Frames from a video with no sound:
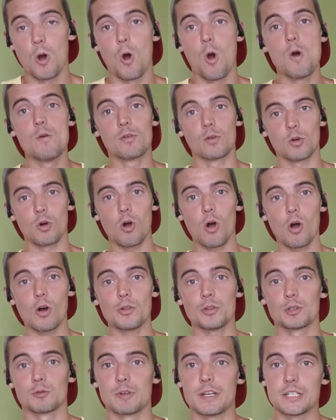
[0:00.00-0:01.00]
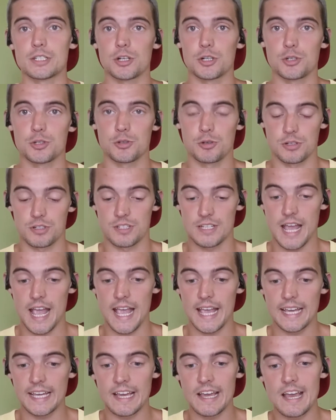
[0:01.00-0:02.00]
Overall, the researchers are
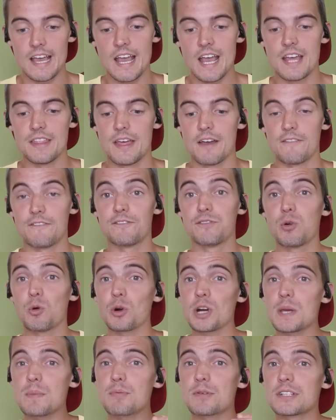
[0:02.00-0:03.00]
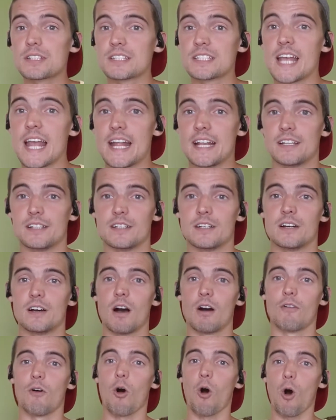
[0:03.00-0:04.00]
saying that 40%
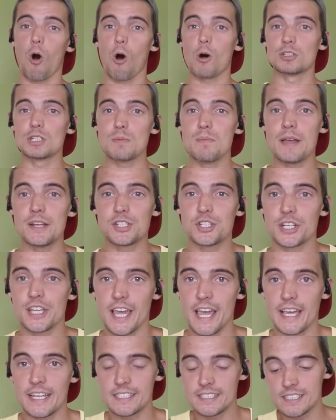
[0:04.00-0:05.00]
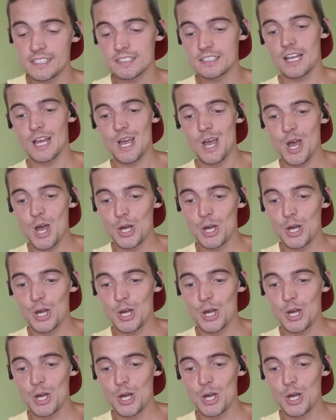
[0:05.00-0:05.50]
of all dementia cases